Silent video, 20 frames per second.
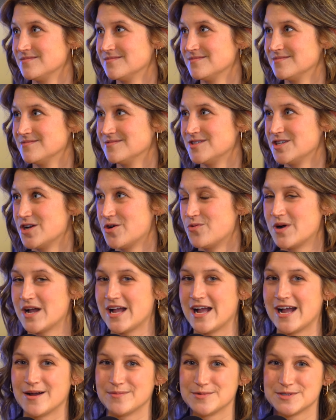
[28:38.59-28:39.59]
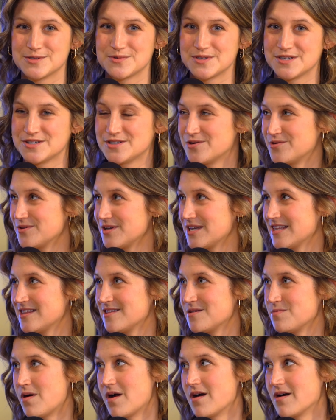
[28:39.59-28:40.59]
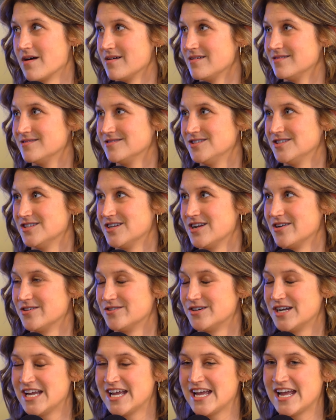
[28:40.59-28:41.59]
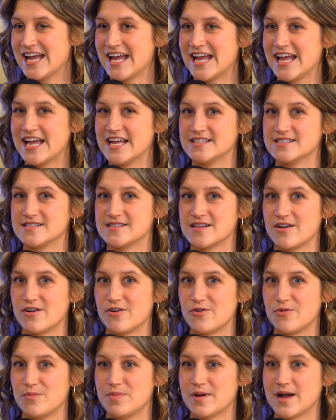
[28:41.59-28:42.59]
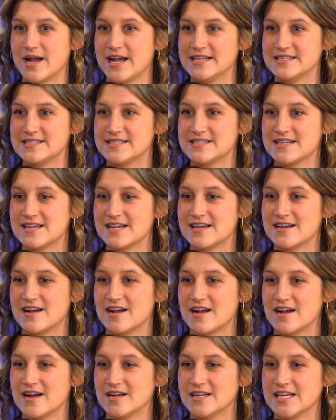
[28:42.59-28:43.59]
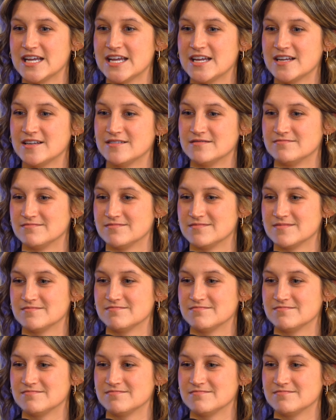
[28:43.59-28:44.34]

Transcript: Mm-hmm. You know, what happens when you don't get the part, mm-hmm. you know? And so, but uh, in